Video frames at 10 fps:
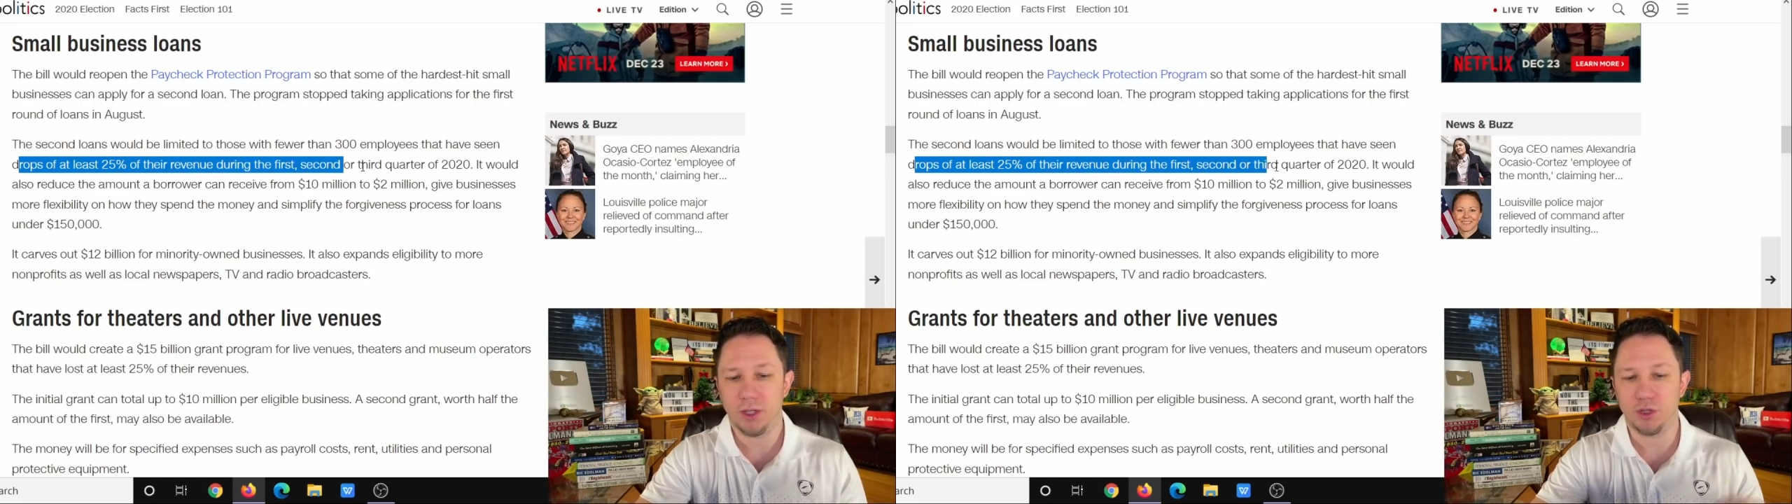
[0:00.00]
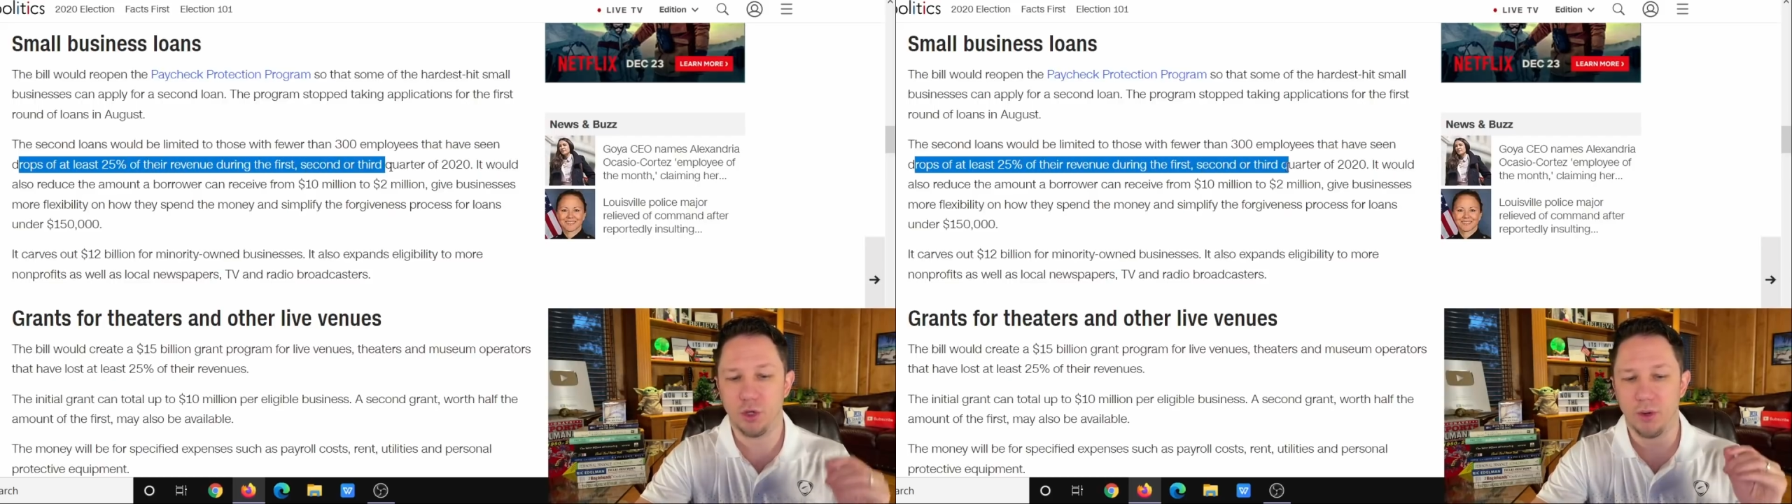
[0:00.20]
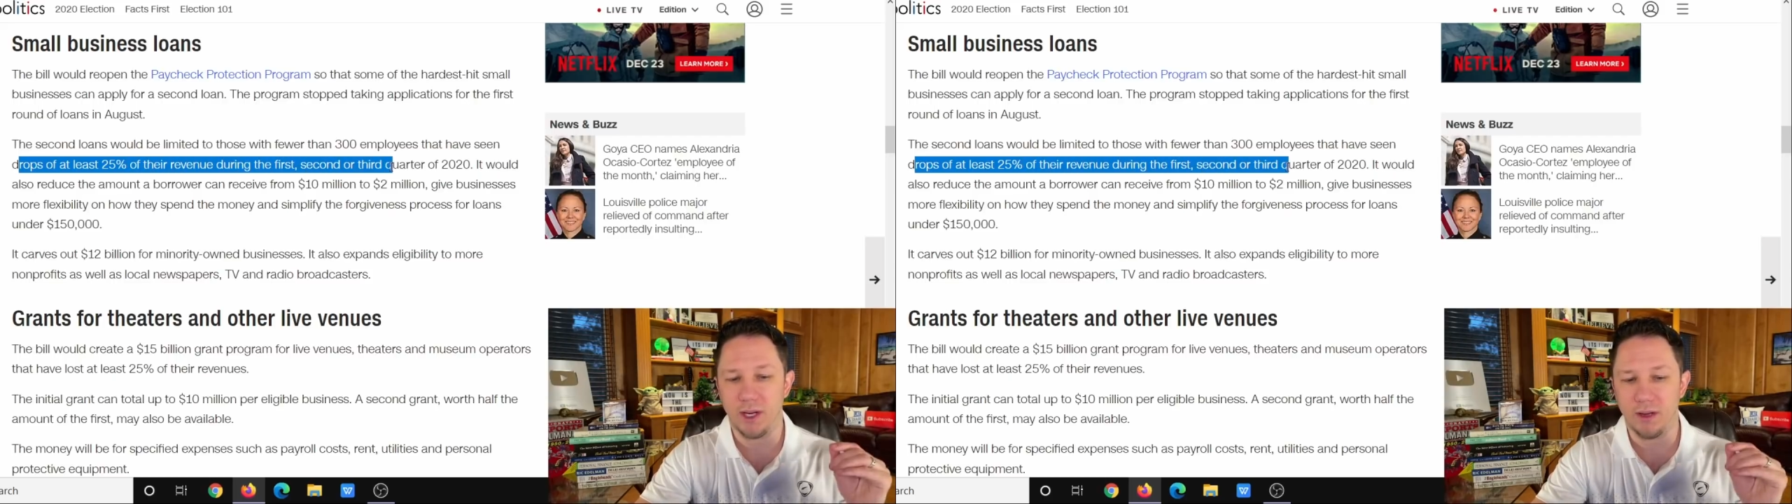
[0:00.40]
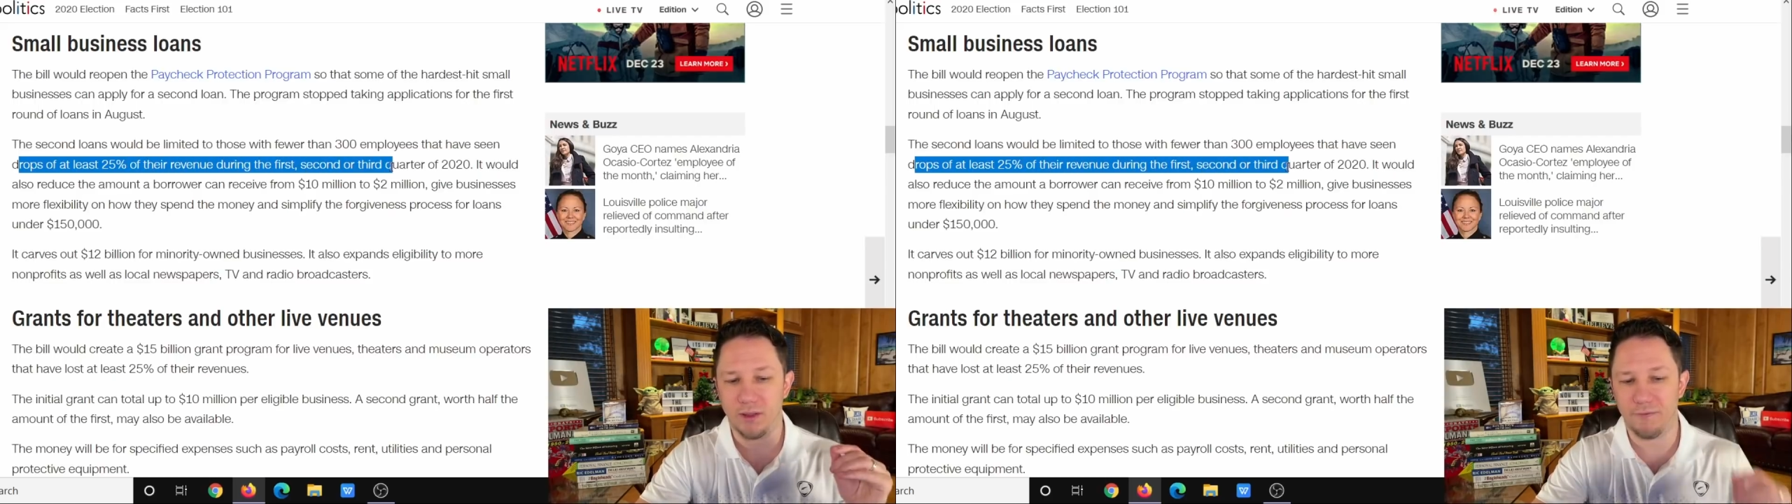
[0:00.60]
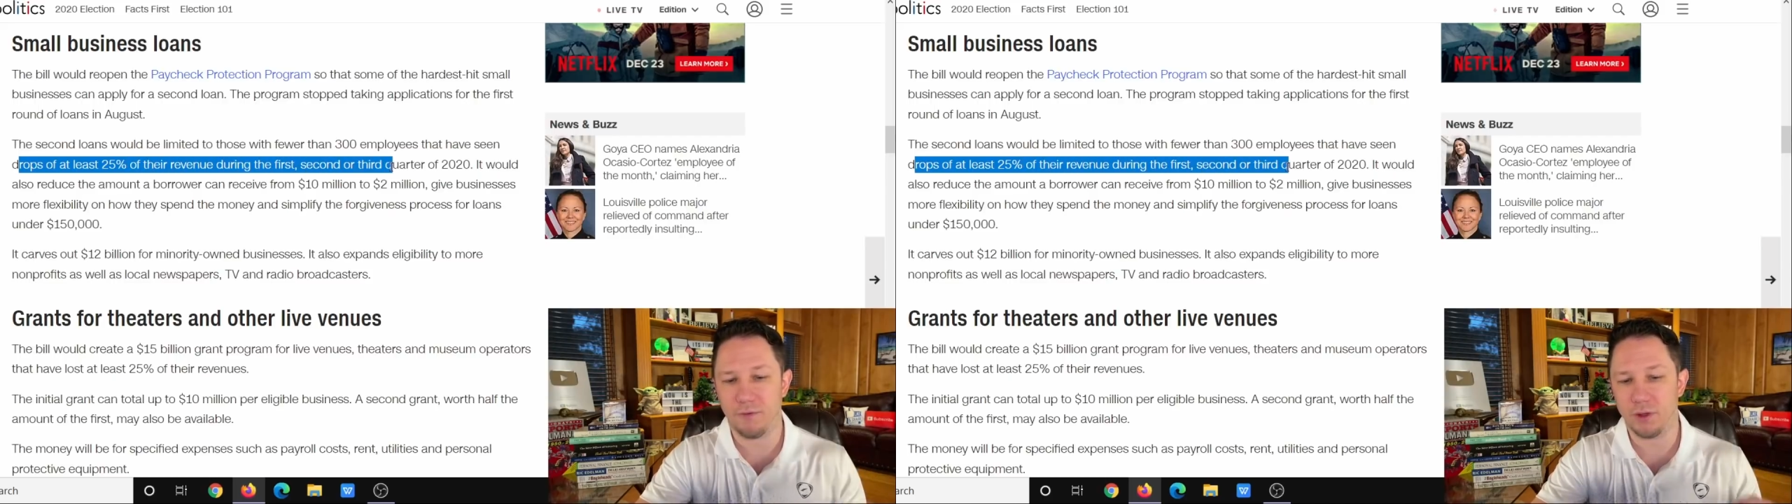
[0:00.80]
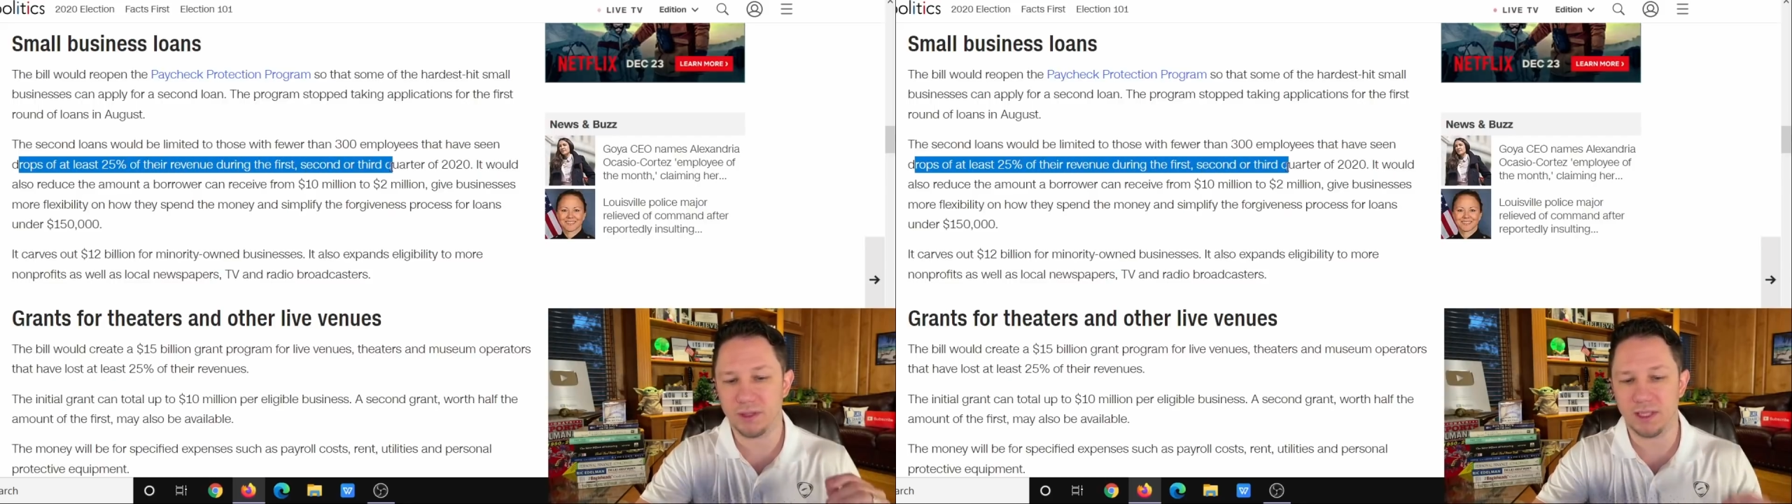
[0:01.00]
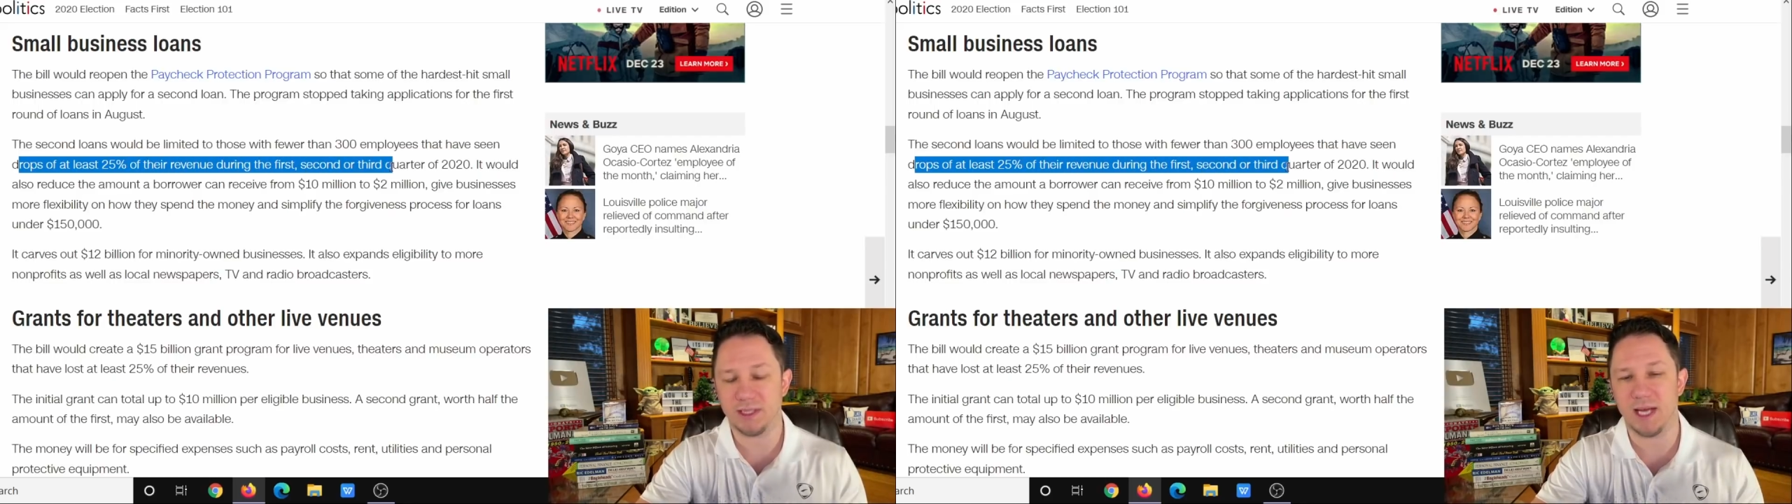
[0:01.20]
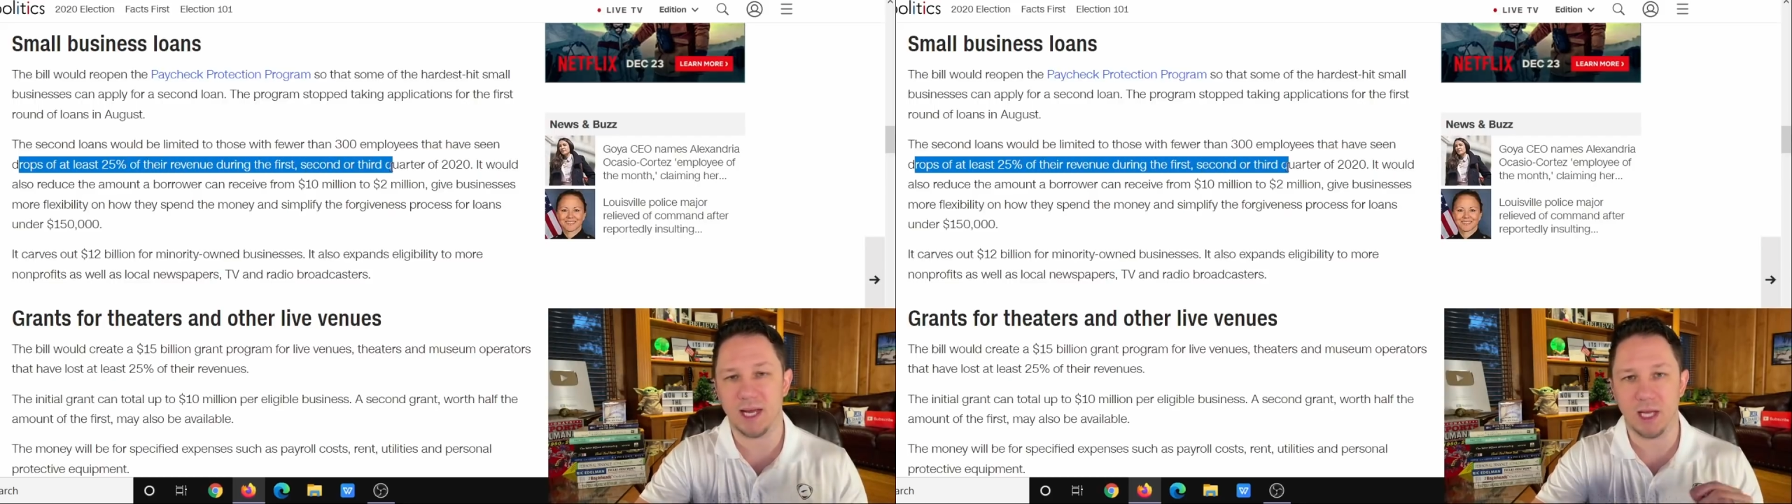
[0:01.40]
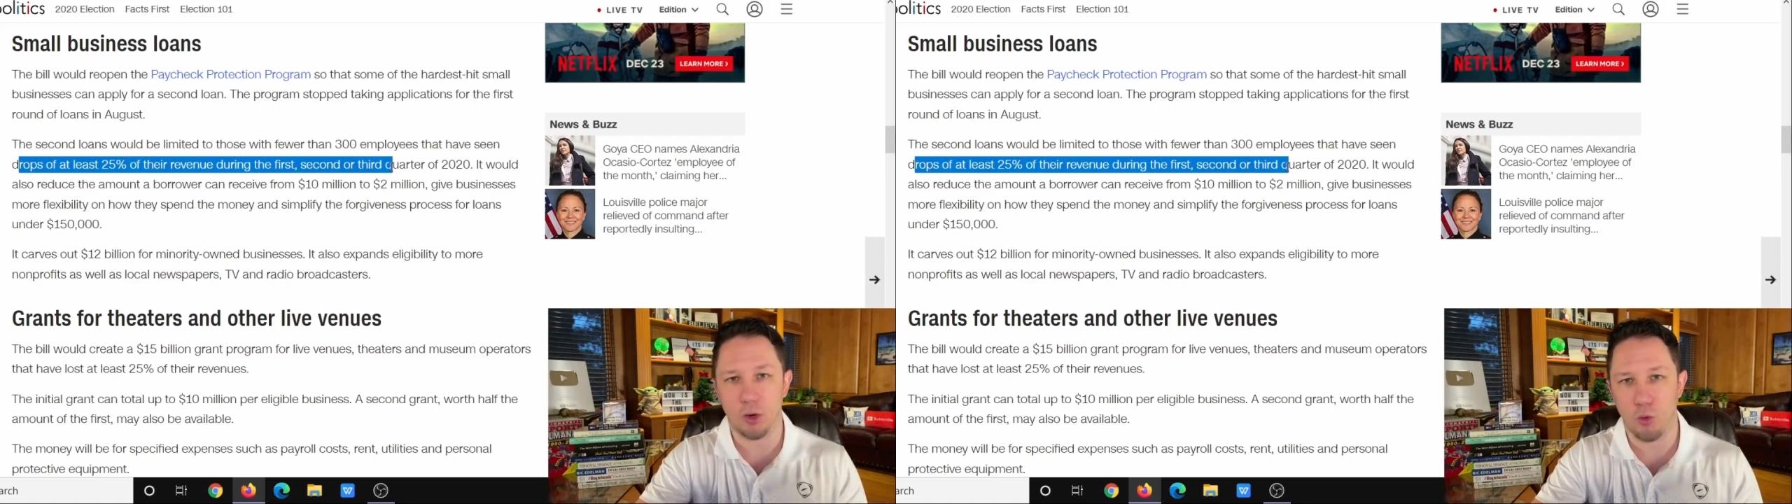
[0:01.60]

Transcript: during the first, second,